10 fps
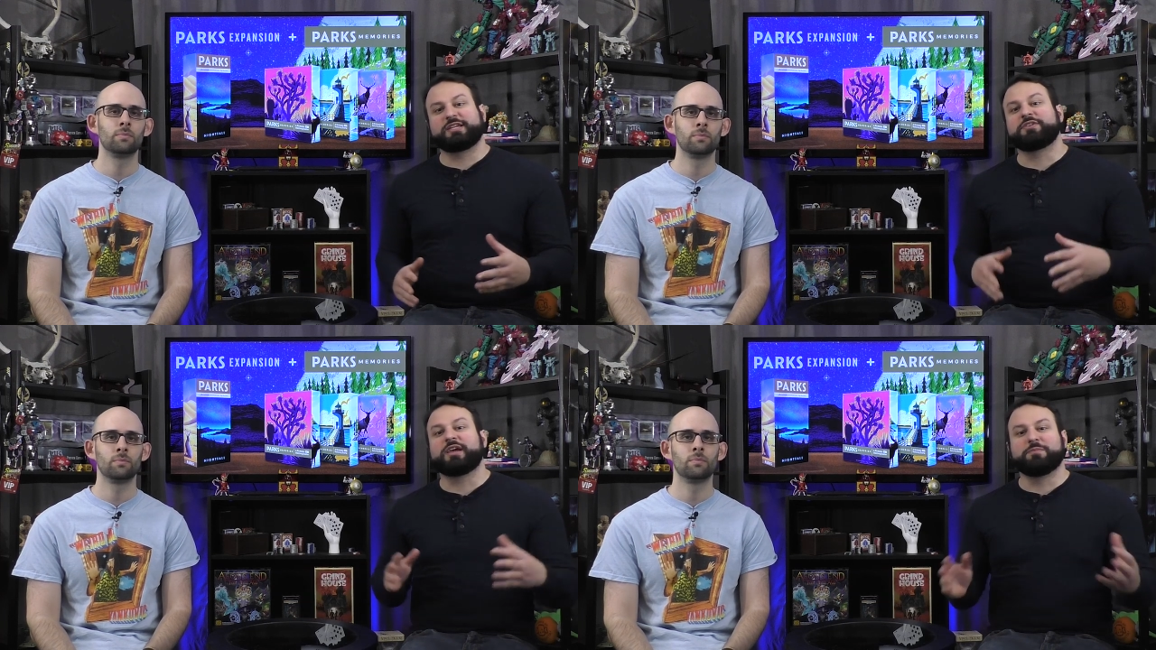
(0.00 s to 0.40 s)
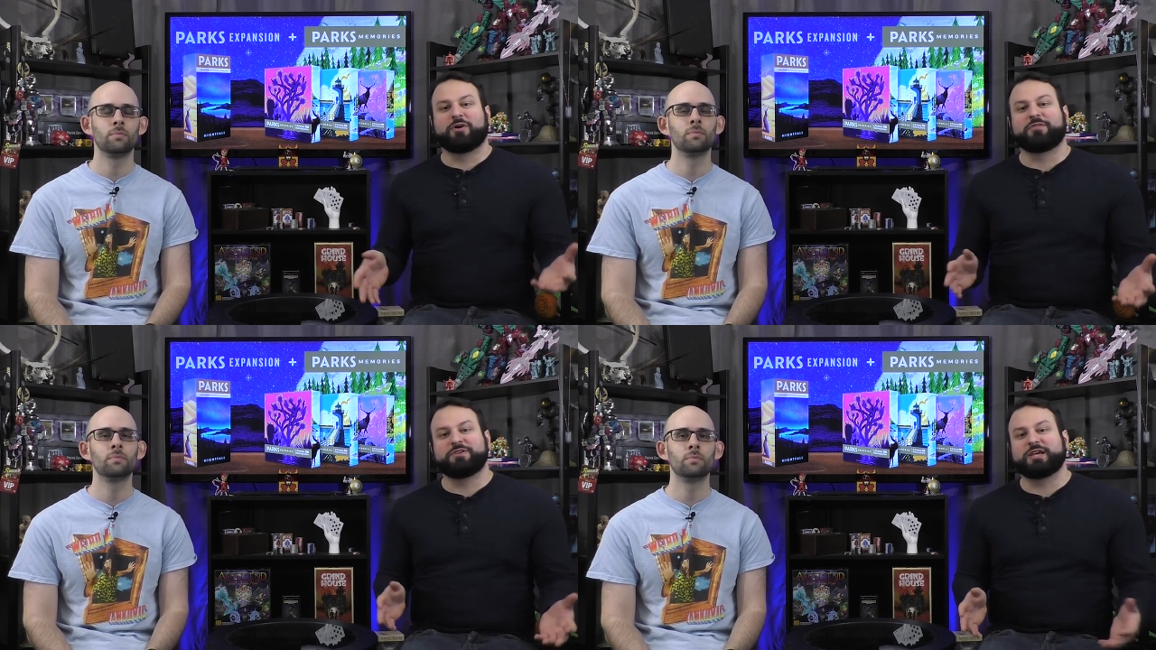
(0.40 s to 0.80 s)
Speaker 1: you can get
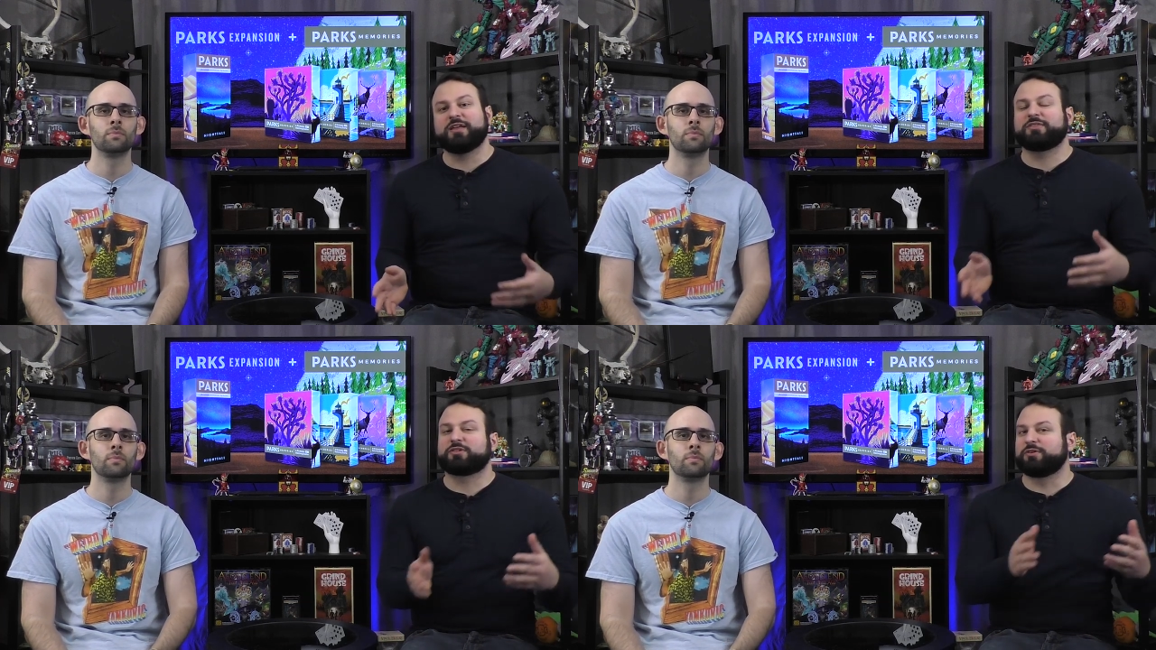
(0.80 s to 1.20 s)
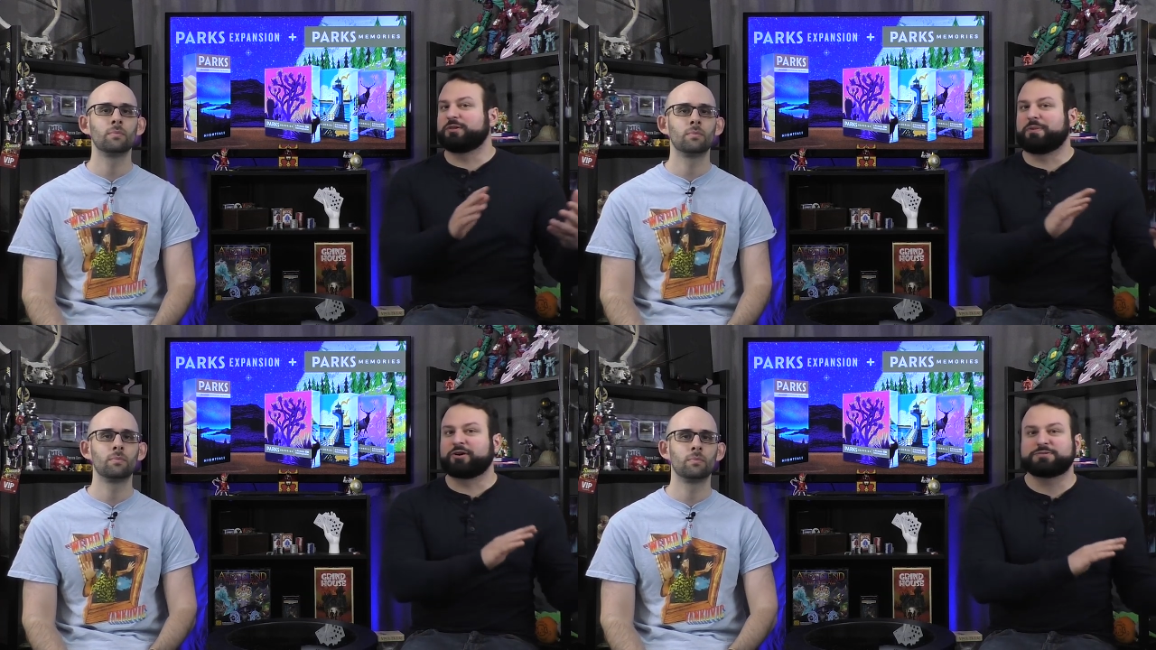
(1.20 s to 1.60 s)
more if you get thrown the
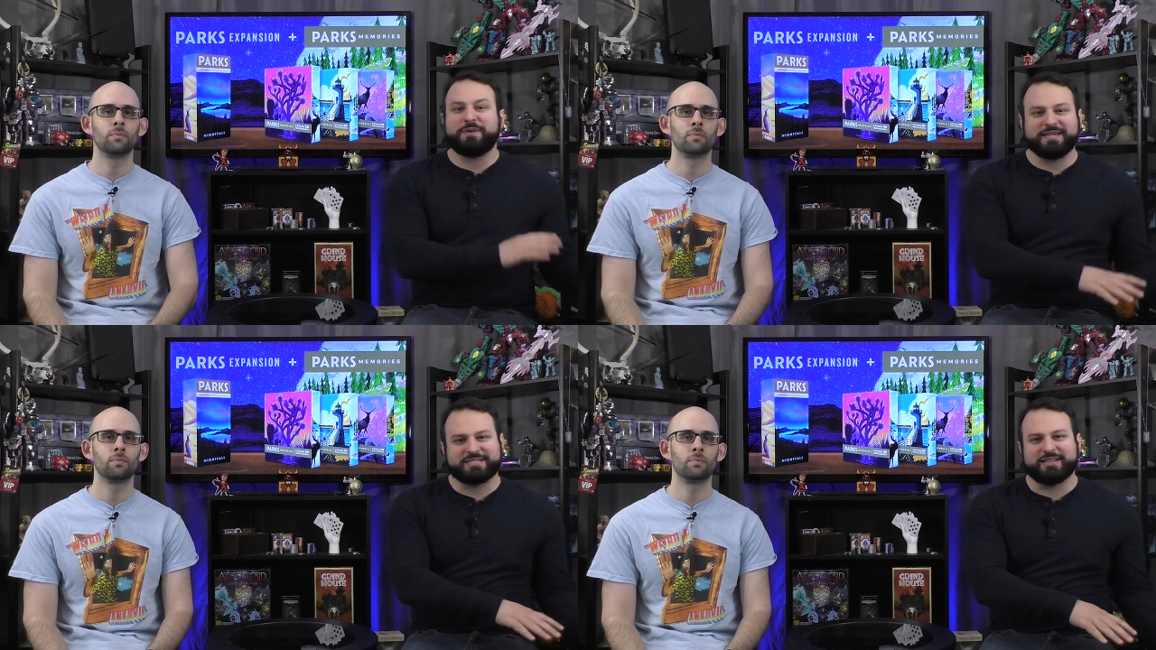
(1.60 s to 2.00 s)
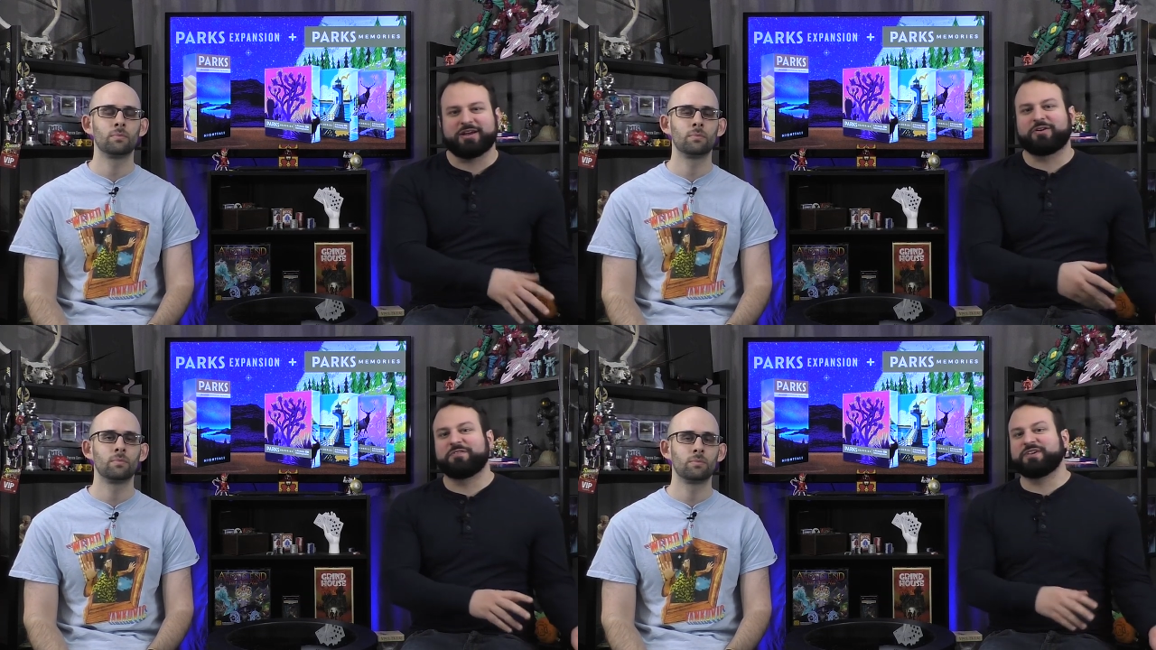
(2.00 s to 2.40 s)
park's base in
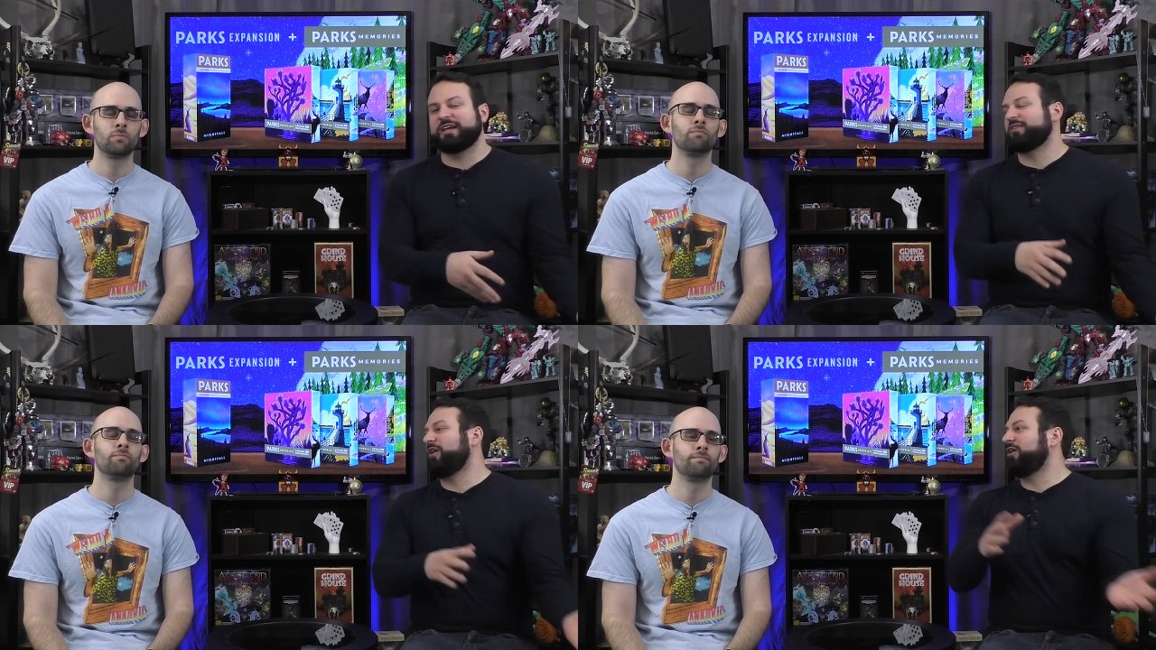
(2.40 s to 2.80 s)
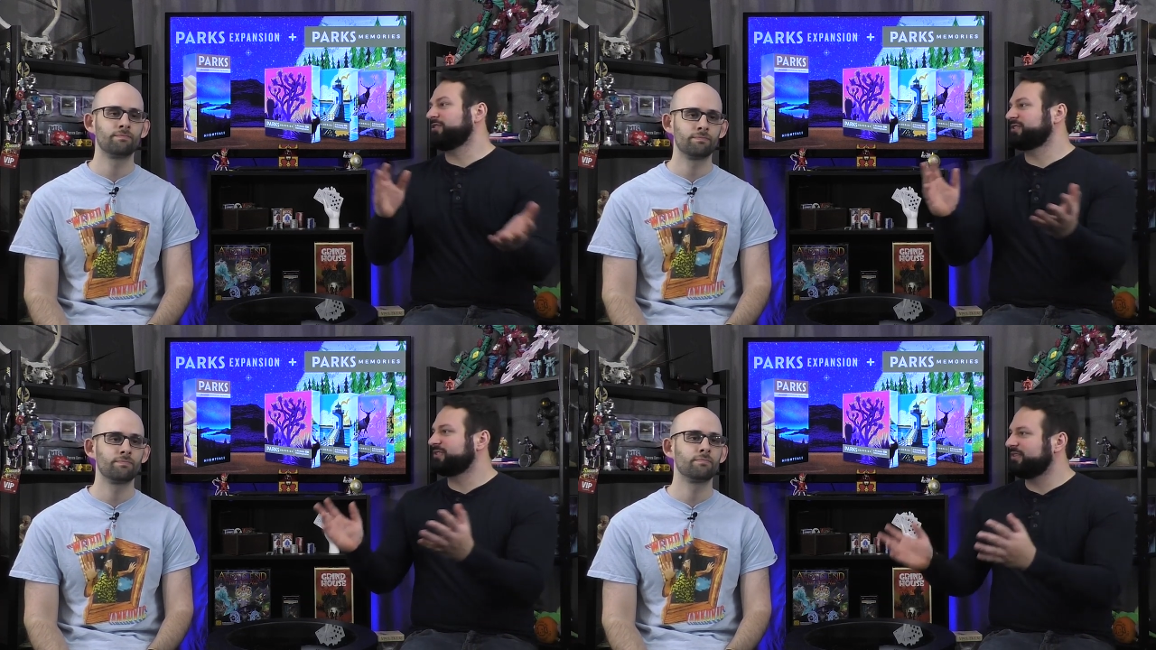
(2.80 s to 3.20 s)
there, or if you get all
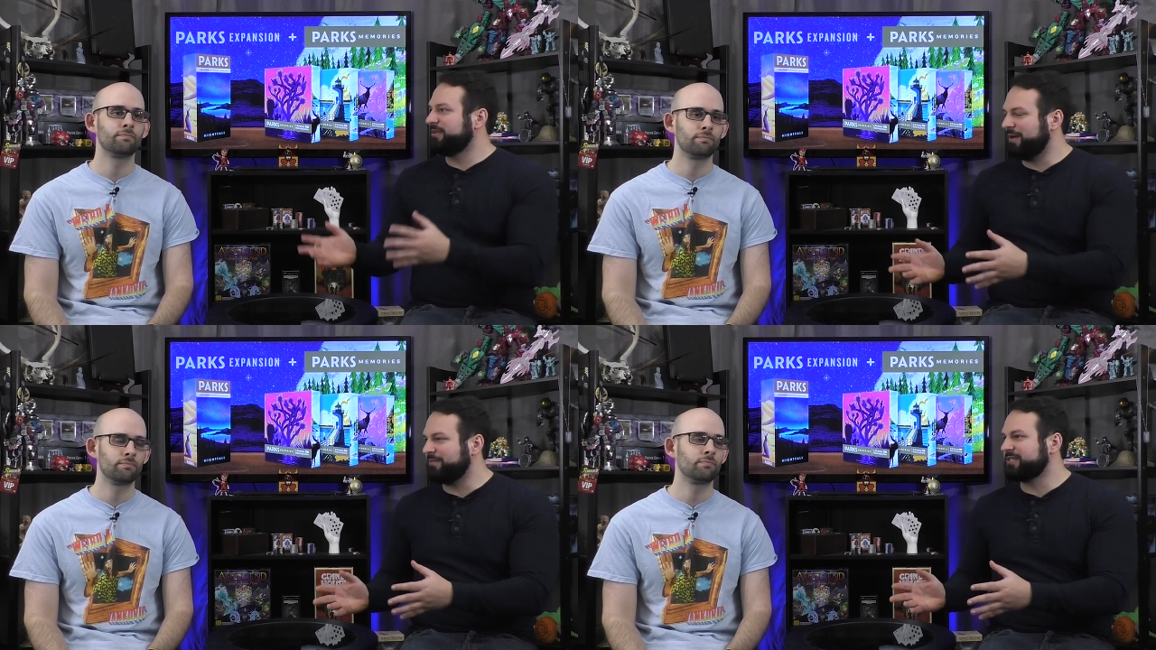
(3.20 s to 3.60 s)
the memory